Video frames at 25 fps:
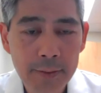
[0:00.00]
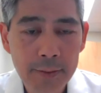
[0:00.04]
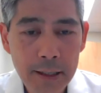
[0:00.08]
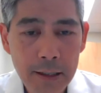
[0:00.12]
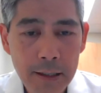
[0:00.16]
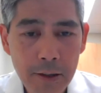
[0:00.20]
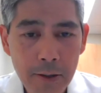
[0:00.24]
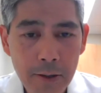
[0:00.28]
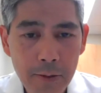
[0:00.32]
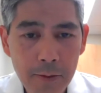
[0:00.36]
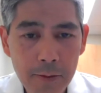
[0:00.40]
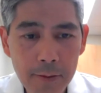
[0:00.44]

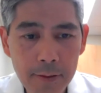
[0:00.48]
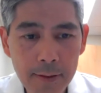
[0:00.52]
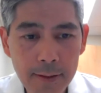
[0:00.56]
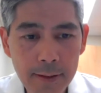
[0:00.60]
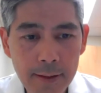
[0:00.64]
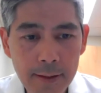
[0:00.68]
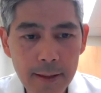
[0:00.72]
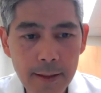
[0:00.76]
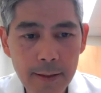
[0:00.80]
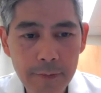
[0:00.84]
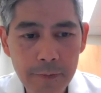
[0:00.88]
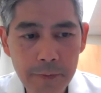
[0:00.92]
Now,
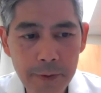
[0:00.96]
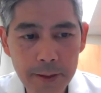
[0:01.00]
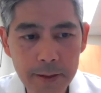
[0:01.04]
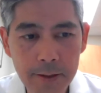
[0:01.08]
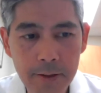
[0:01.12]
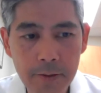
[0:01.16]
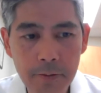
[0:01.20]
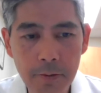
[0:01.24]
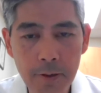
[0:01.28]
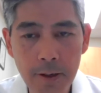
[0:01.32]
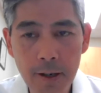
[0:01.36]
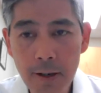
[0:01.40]
if
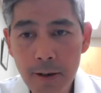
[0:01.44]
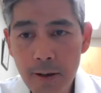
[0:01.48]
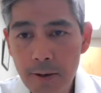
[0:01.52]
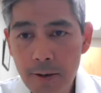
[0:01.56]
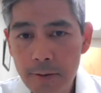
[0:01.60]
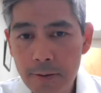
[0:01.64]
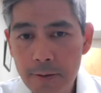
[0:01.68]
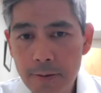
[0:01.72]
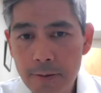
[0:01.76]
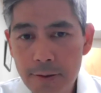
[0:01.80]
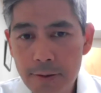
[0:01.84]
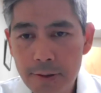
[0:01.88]
it
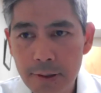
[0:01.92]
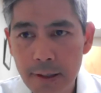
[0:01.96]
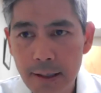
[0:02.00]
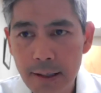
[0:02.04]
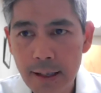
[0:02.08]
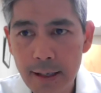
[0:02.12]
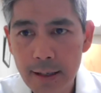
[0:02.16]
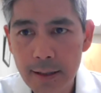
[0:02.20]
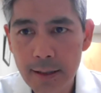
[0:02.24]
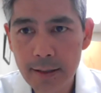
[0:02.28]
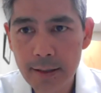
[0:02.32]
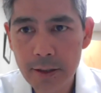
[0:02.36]
grows
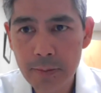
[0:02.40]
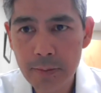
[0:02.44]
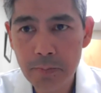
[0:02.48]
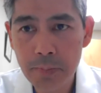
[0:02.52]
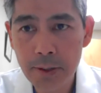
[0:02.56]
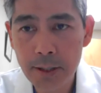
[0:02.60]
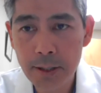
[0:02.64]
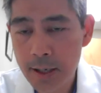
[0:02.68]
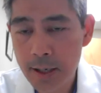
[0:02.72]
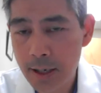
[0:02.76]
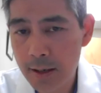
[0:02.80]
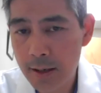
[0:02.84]
and has
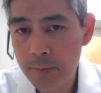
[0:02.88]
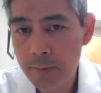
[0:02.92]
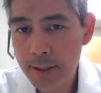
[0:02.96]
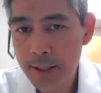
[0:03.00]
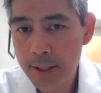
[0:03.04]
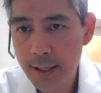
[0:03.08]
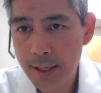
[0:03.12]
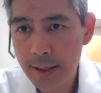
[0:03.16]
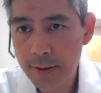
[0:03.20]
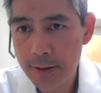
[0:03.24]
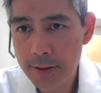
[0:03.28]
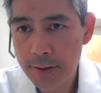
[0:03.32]
become a
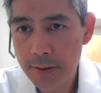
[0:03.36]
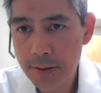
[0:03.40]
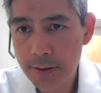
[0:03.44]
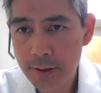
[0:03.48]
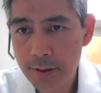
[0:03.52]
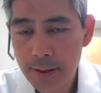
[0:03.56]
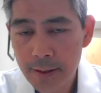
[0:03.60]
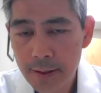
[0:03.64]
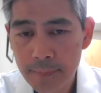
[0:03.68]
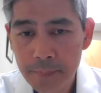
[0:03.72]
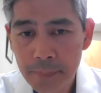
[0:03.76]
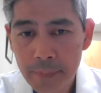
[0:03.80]

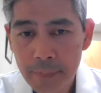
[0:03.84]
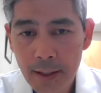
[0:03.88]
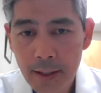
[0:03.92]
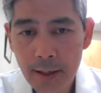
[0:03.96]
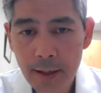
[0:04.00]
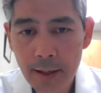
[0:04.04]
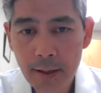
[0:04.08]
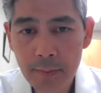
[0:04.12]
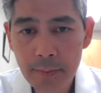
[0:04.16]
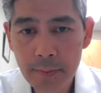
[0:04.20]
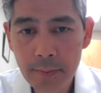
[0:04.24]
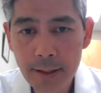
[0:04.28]
cancer,
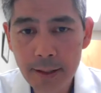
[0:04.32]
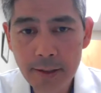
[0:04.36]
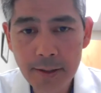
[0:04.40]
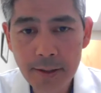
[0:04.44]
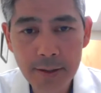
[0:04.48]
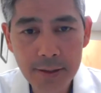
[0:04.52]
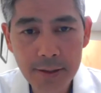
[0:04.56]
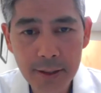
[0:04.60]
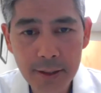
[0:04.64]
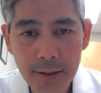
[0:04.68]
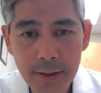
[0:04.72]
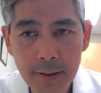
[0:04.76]
um, it's
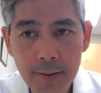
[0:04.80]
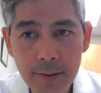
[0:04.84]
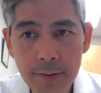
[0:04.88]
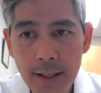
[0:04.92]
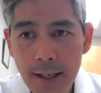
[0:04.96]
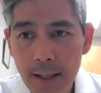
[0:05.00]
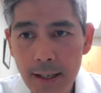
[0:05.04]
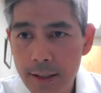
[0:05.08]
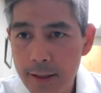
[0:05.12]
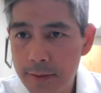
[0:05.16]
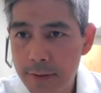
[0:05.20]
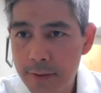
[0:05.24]
still
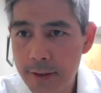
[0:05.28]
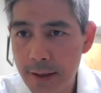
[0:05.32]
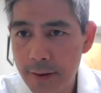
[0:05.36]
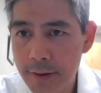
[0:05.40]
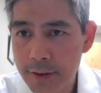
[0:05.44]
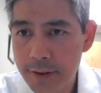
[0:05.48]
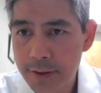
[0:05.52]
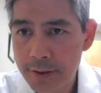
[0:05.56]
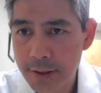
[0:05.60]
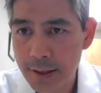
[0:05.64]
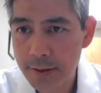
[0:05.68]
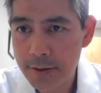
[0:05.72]
not a
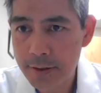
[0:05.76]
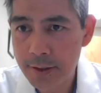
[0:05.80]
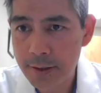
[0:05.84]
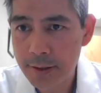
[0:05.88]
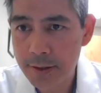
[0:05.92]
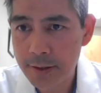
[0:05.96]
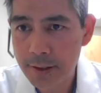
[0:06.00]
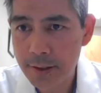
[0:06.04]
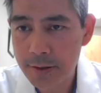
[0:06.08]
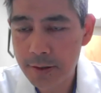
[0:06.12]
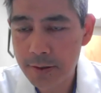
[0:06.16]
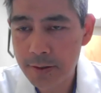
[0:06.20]
death
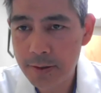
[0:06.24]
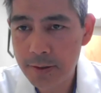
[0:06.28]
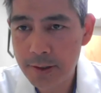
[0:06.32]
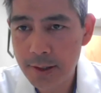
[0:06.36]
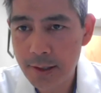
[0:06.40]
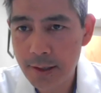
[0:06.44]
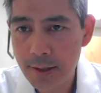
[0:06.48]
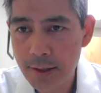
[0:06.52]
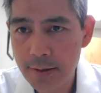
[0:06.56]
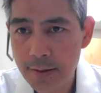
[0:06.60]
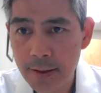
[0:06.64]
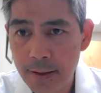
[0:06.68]
sentence, as you
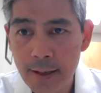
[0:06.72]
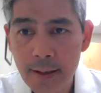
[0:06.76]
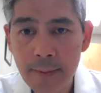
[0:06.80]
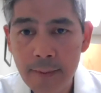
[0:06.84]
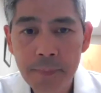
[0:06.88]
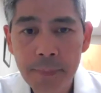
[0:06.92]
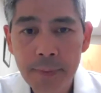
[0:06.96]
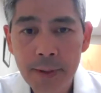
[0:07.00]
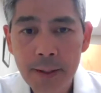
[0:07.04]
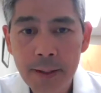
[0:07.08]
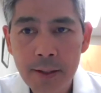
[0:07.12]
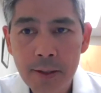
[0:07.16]
said.
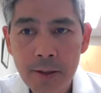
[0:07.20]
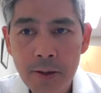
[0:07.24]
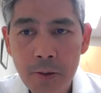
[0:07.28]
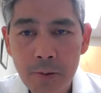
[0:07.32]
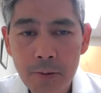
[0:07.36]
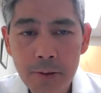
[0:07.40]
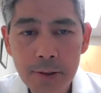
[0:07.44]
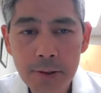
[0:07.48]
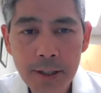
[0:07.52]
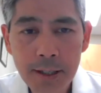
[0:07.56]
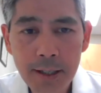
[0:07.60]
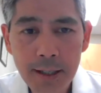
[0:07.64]

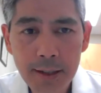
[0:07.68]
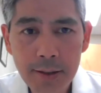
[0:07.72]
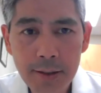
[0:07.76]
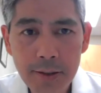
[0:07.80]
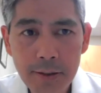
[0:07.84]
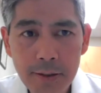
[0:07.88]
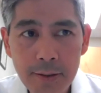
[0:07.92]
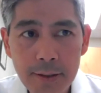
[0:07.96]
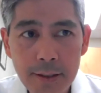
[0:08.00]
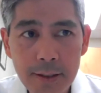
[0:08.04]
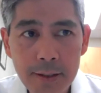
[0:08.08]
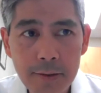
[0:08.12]
Colon
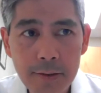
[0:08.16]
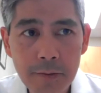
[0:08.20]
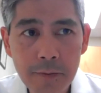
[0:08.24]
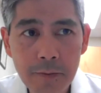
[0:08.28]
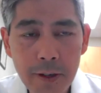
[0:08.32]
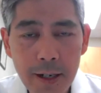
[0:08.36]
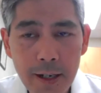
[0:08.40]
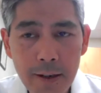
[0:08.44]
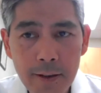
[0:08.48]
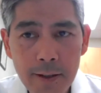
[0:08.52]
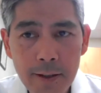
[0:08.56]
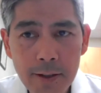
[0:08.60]
cancer is
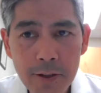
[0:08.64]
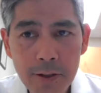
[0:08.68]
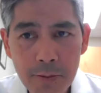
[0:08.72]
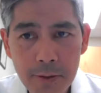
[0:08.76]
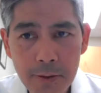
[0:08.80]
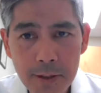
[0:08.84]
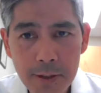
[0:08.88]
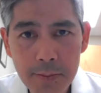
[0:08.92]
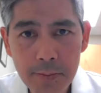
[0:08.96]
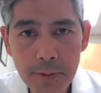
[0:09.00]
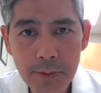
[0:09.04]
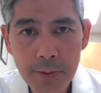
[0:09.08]
very
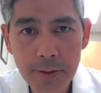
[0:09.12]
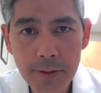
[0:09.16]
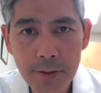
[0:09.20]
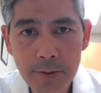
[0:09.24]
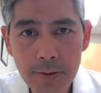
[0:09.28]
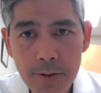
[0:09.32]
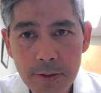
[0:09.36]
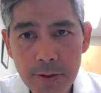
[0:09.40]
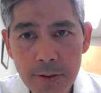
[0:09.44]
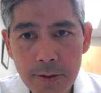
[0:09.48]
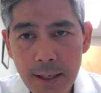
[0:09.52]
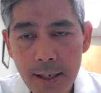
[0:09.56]
treatable.
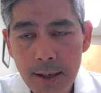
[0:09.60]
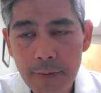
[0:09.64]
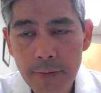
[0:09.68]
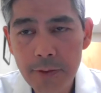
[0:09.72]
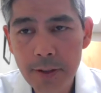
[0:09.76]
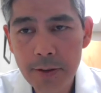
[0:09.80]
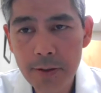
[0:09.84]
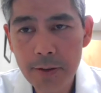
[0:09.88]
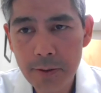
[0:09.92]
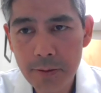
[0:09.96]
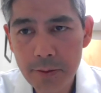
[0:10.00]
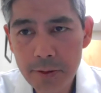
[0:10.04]
You just have
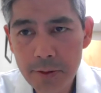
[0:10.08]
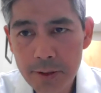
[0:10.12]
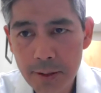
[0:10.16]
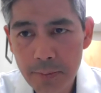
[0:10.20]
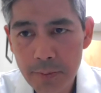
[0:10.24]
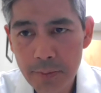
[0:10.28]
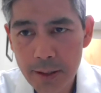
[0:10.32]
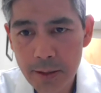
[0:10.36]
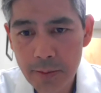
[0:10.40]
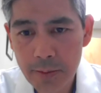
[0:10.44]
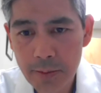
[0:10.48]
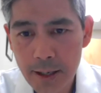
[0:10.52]
to do
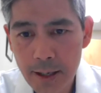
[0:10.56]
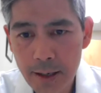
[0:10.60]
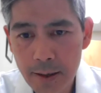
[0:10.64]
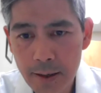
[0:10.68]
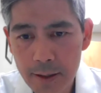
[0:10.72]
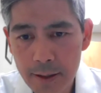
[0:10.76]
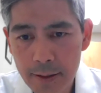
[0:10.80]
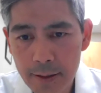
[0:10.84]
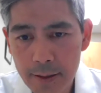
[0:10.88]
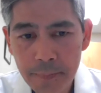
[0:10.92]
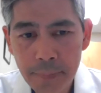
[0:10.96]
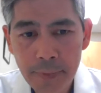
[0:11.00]
something
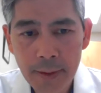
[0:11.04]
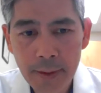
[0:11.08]
about it.